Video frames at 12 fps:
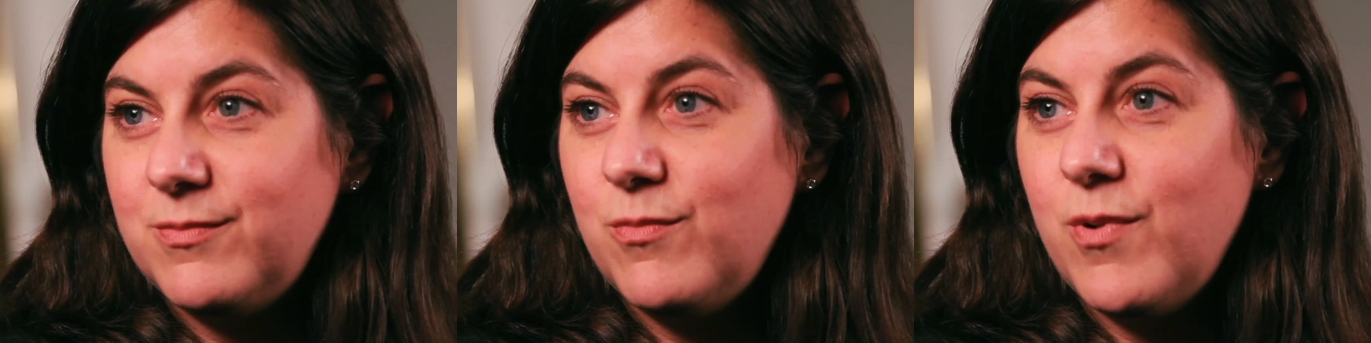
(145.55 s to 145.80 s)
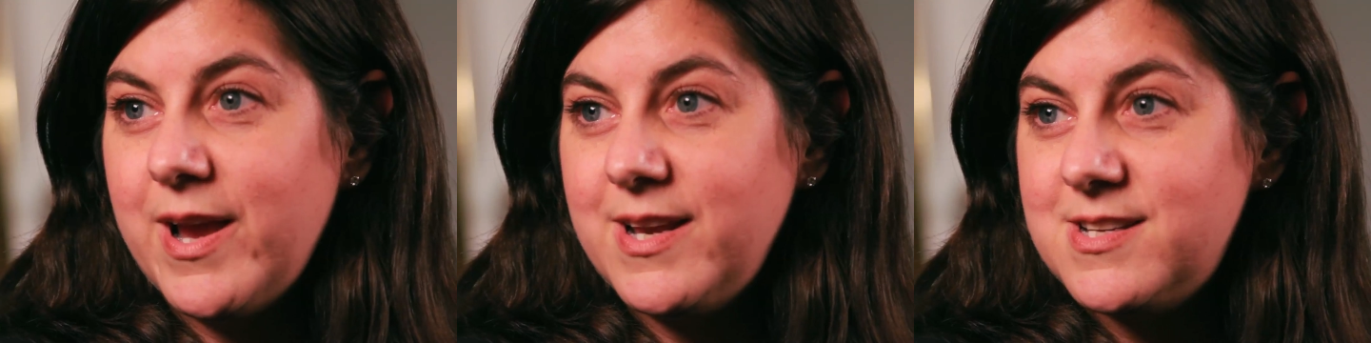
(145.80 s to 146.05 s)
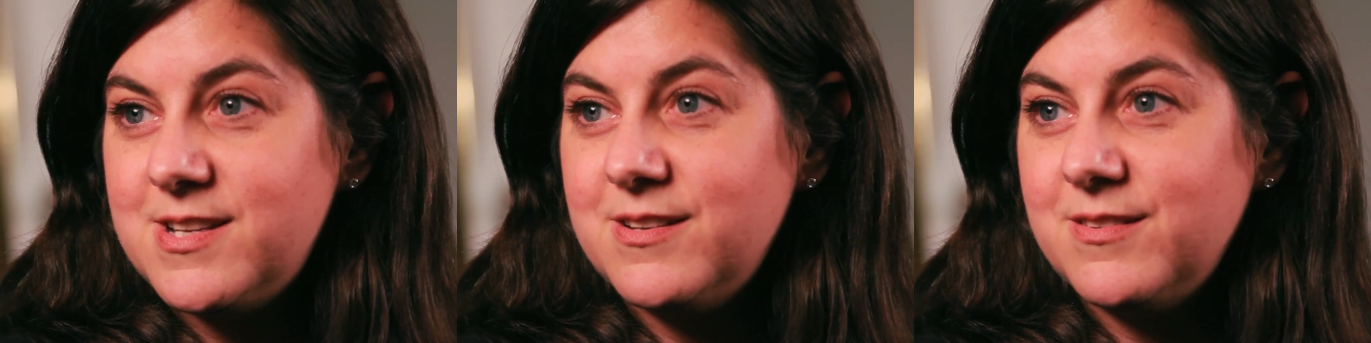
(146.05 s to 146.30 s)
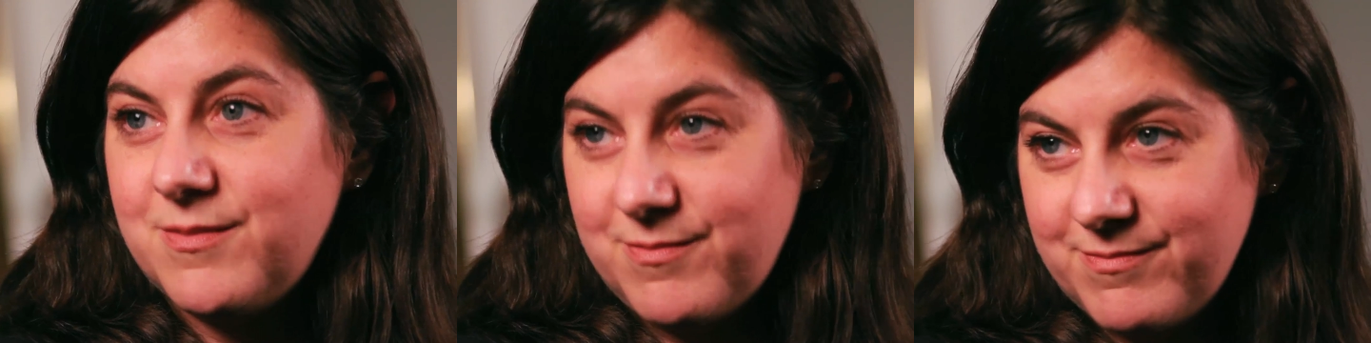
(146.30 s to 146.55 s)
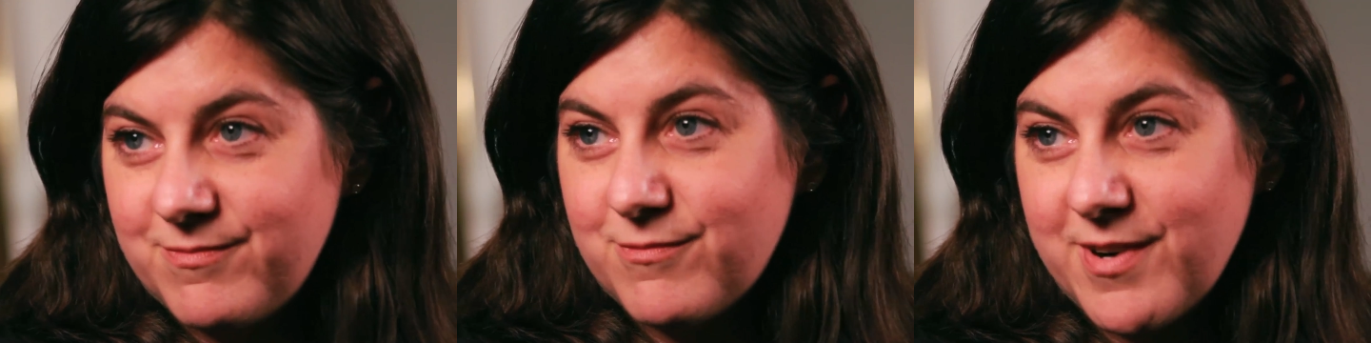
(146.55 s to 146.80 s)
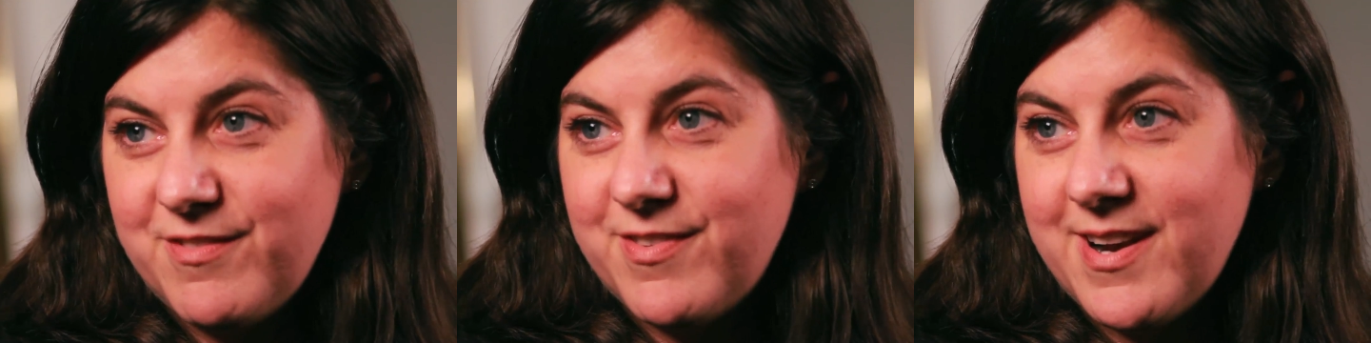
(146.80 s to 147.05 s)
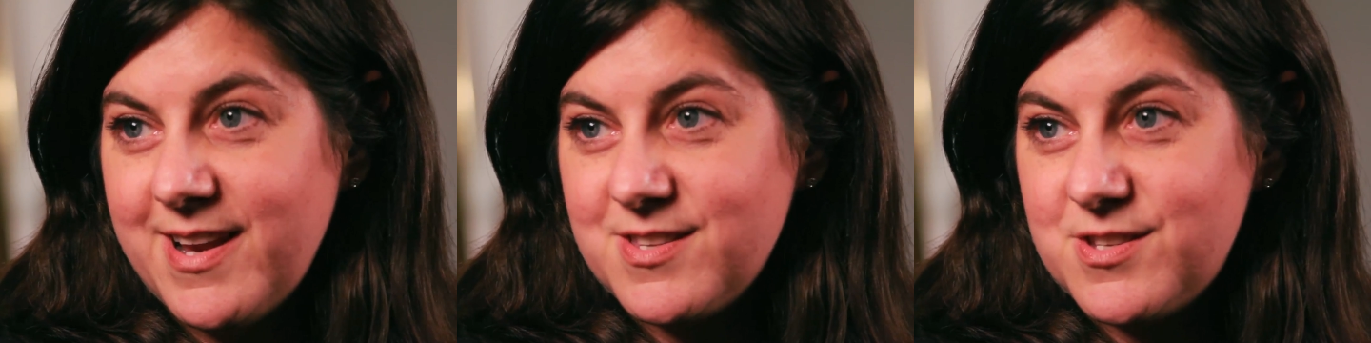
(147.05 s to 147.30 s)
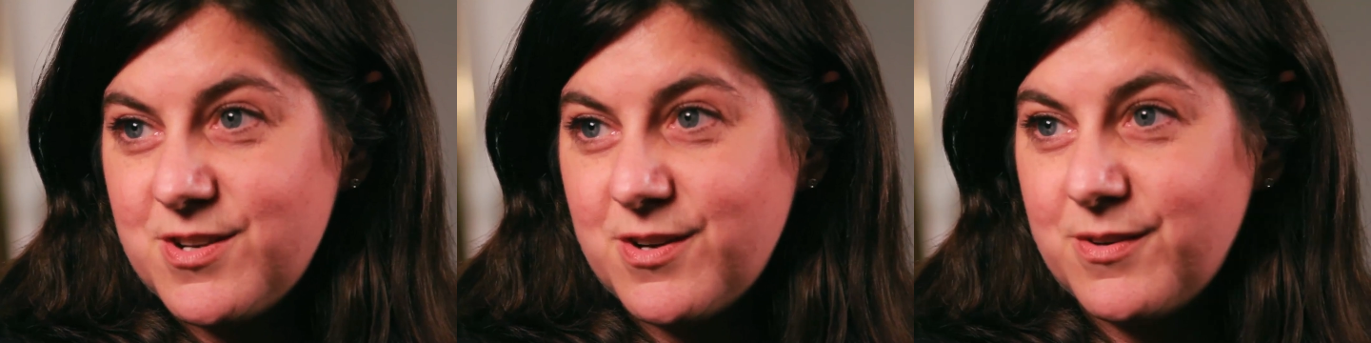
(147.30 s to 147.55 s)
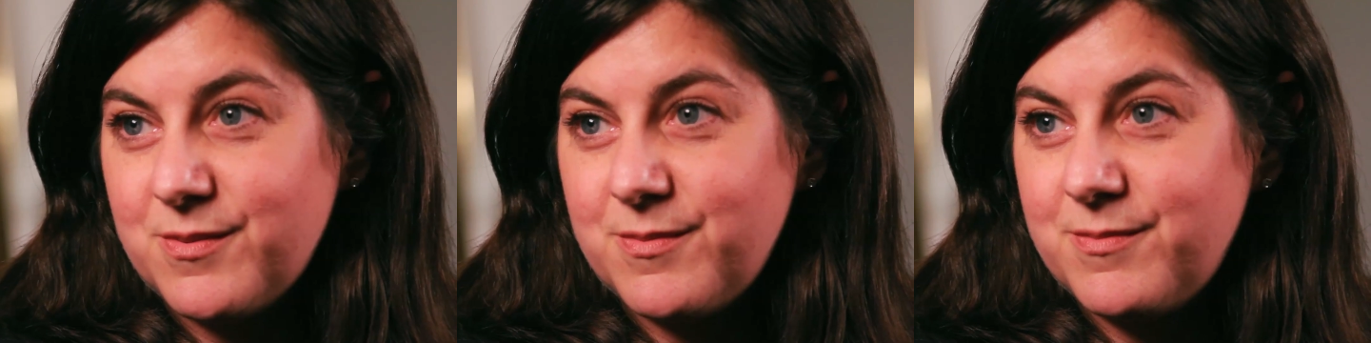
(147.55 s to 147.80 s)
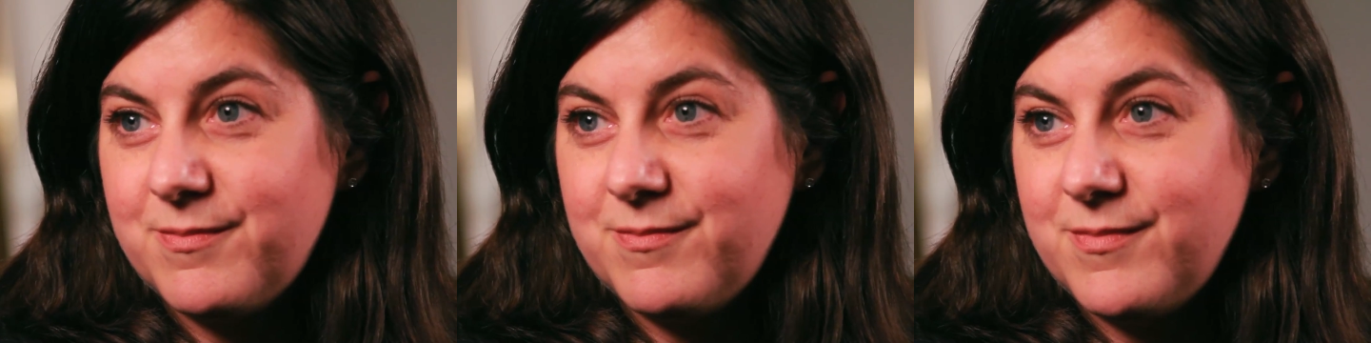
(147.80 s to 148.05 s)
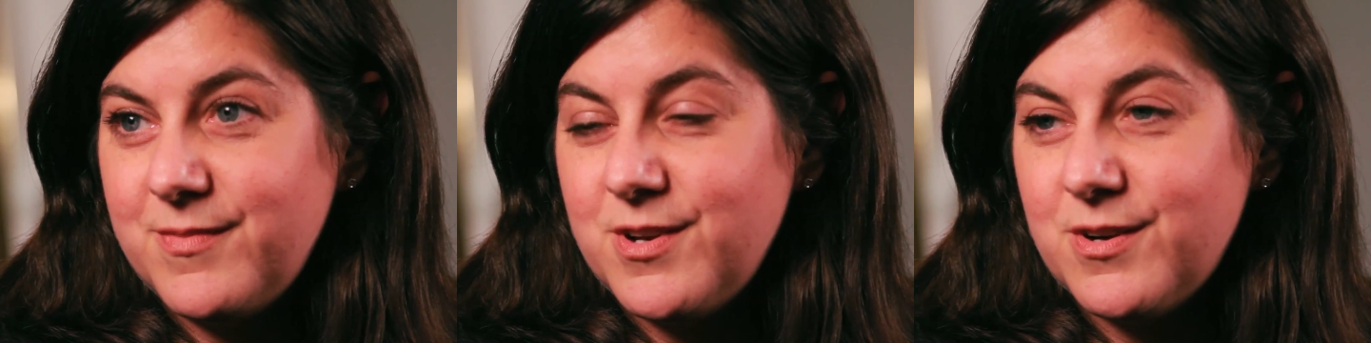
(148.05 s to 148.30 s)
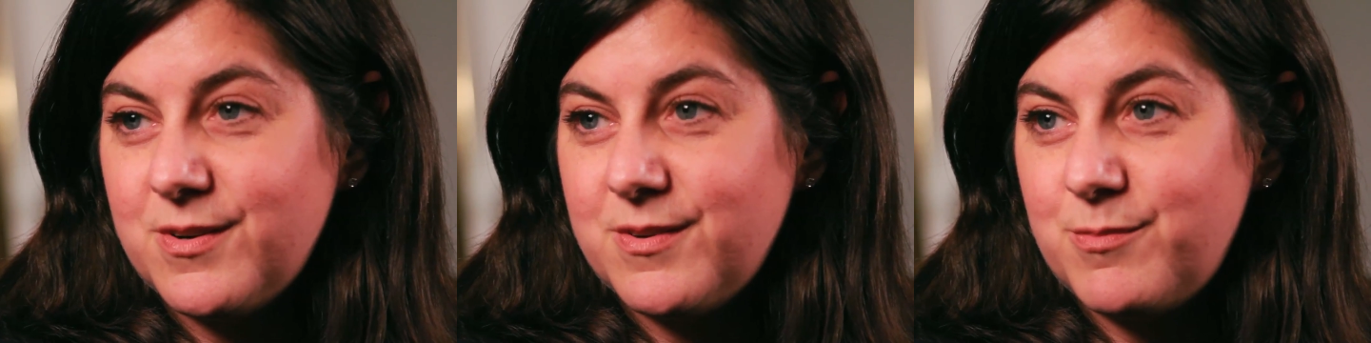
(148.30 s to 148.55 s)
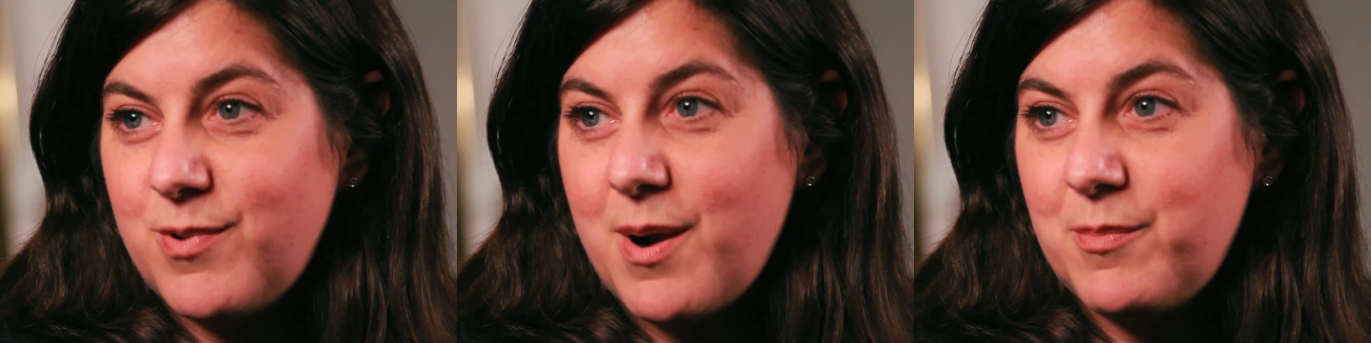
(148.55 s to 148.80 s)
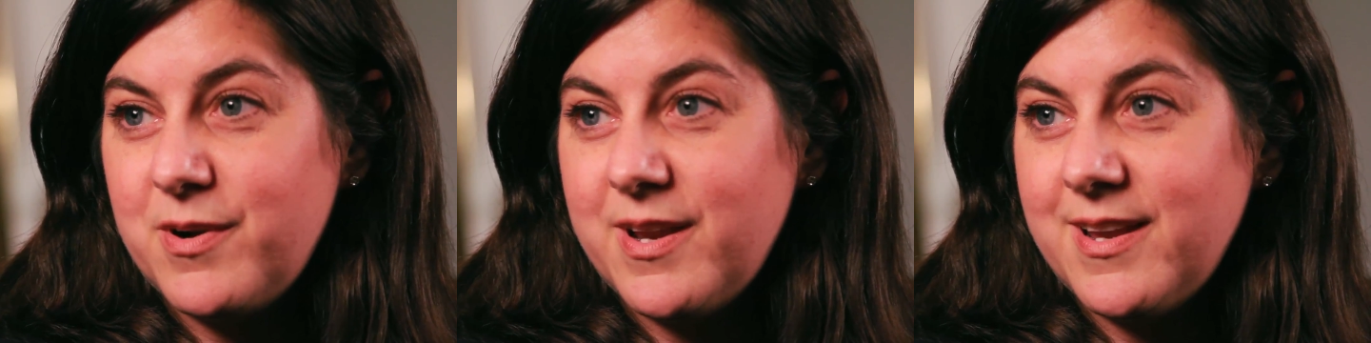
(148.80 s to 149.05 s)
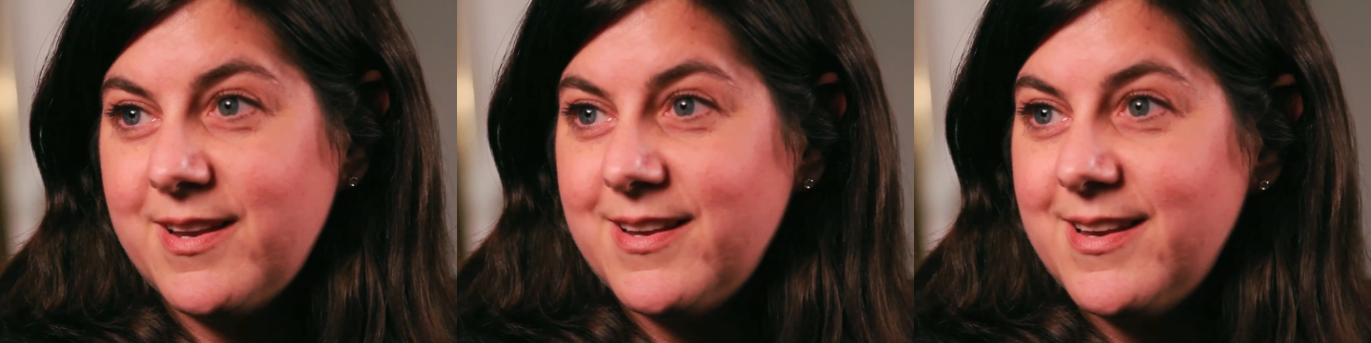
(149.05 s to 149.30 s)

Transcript: way to refinance your property,